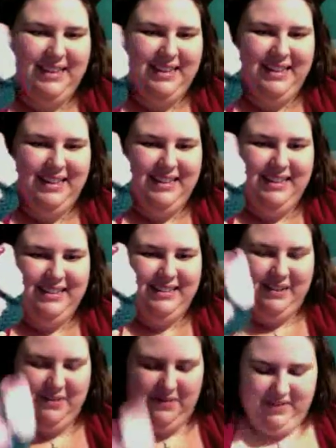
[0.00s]
So
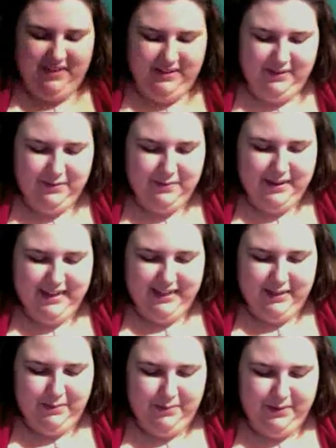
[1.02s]
those are my little
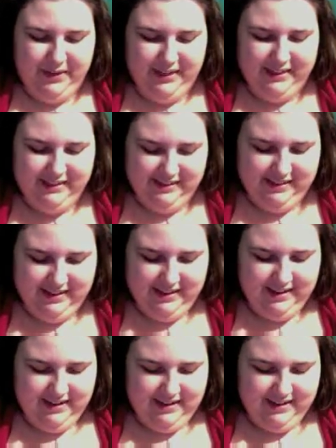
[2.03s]
booties
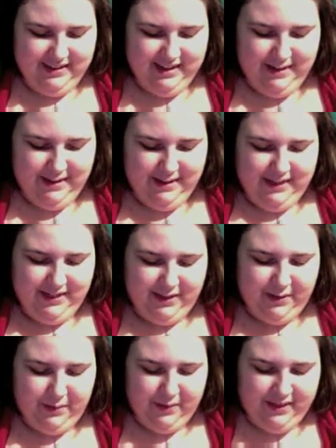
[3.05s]
that I made to go with
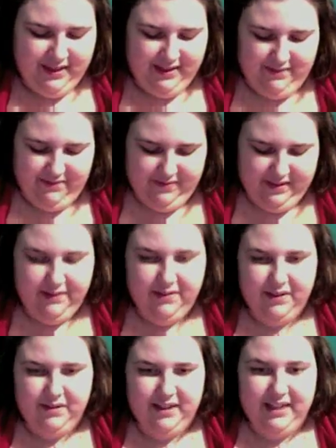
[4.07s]
it, even though I
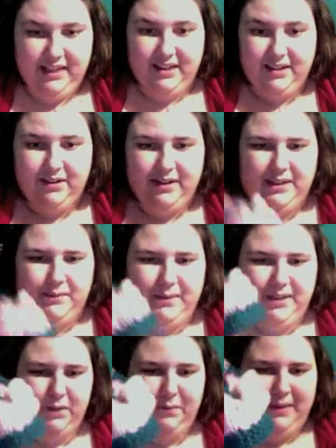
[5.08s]
think they're going to be too
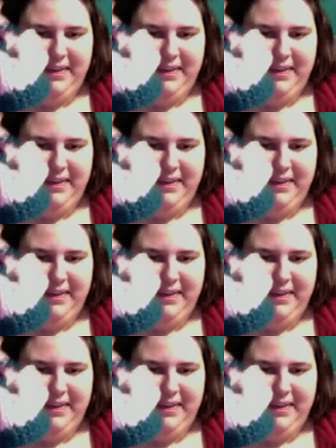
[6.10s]
big,